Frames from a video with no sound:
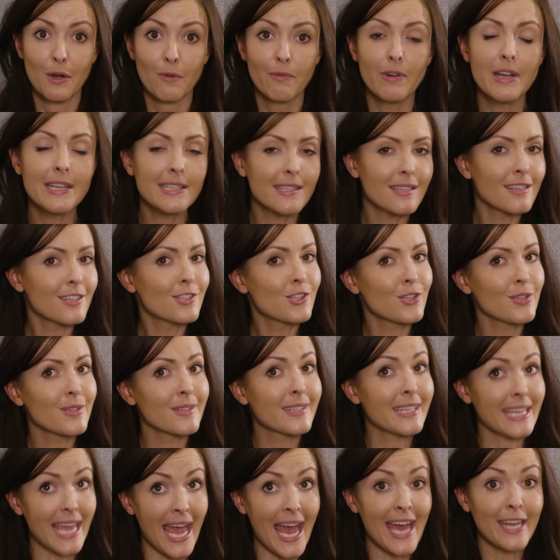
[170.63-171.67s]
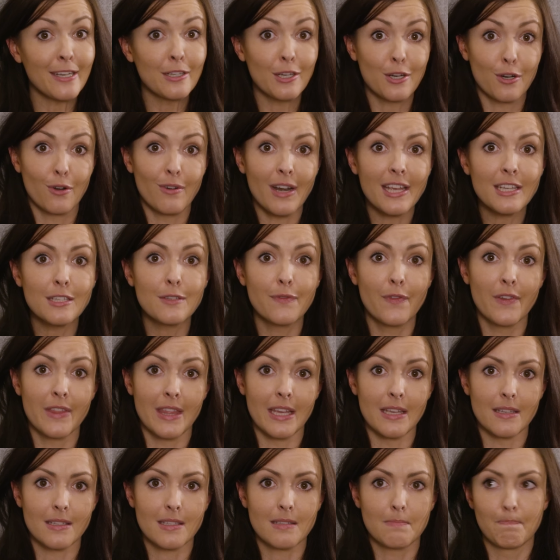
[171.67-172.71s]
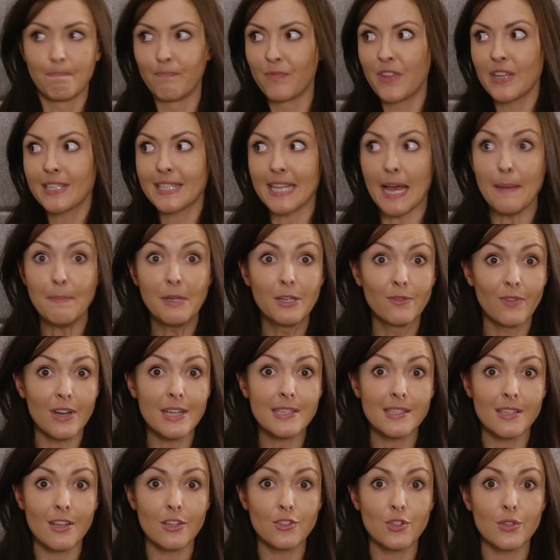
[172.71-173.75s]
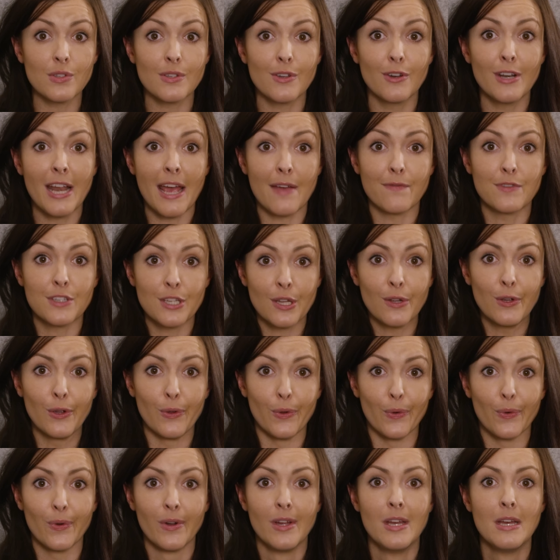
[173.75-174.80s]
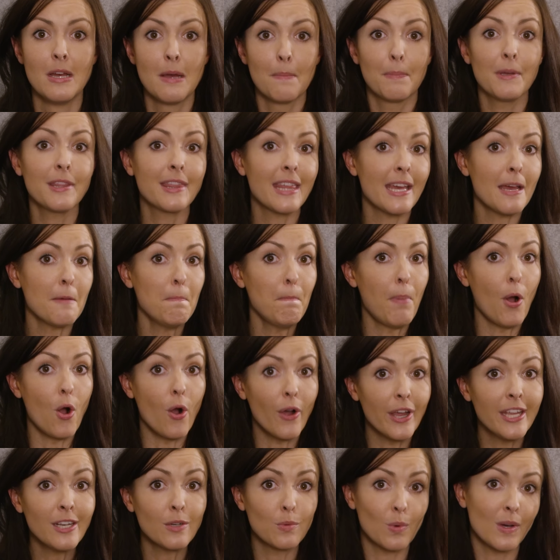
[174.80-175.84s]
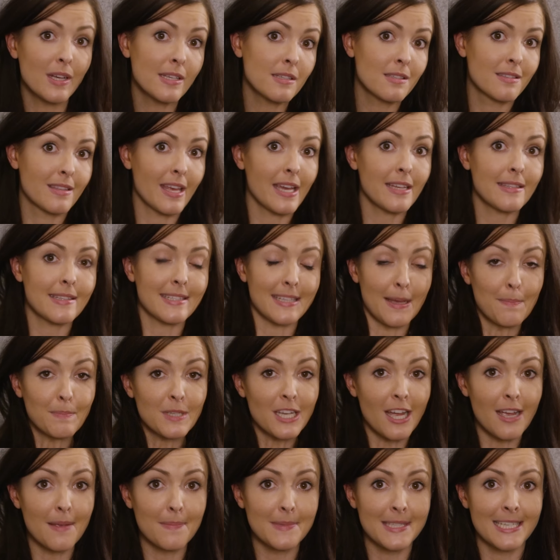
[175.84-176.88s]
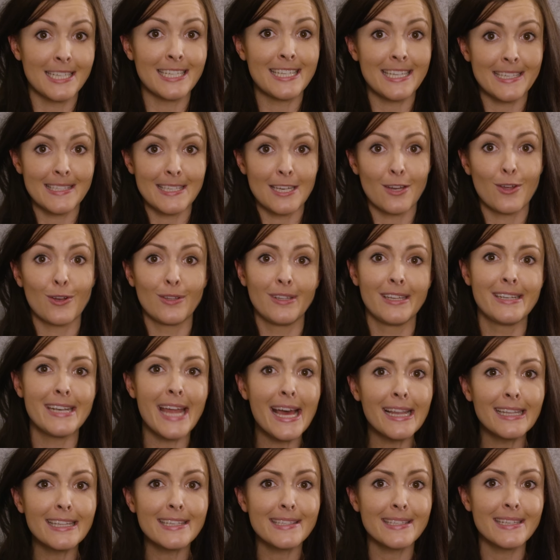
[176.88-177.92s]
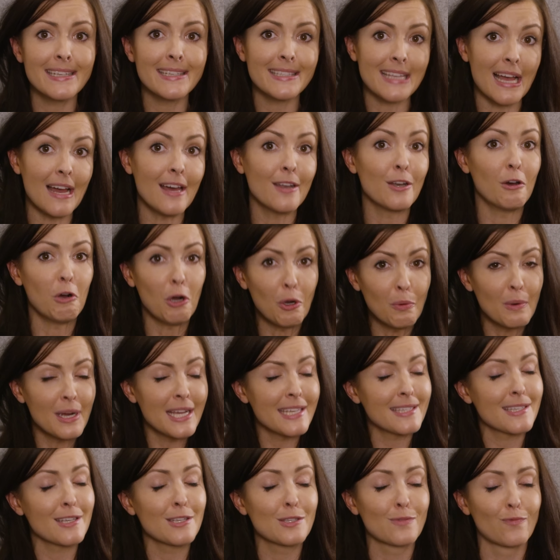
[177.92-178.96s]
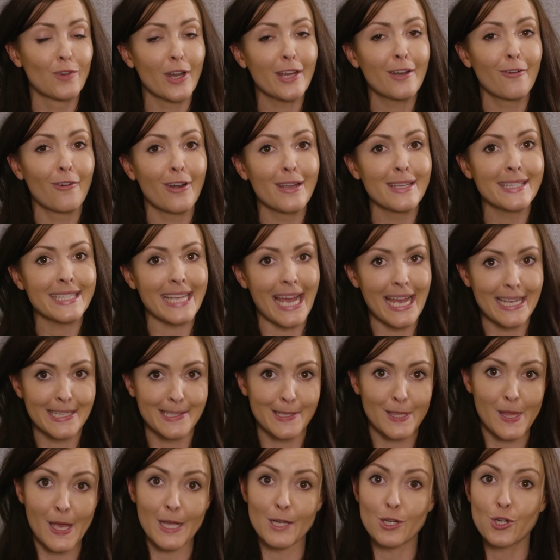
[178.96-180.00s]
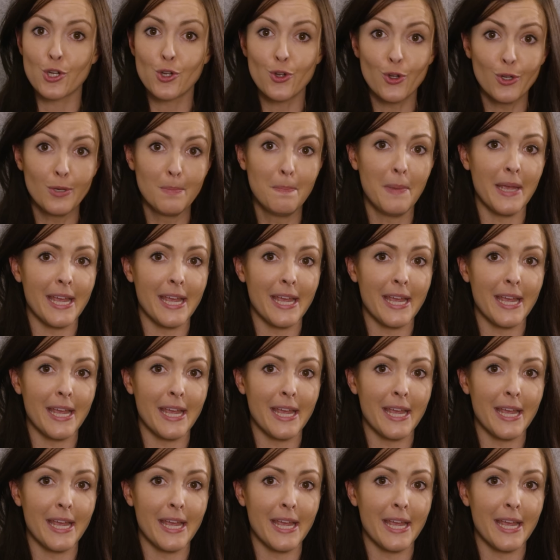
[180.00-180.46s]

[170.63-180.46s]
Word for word: Researchers can correct for this. The salmon researchers could have too. But their point was that sometimes statistical analyses aren't always as rigorous as they should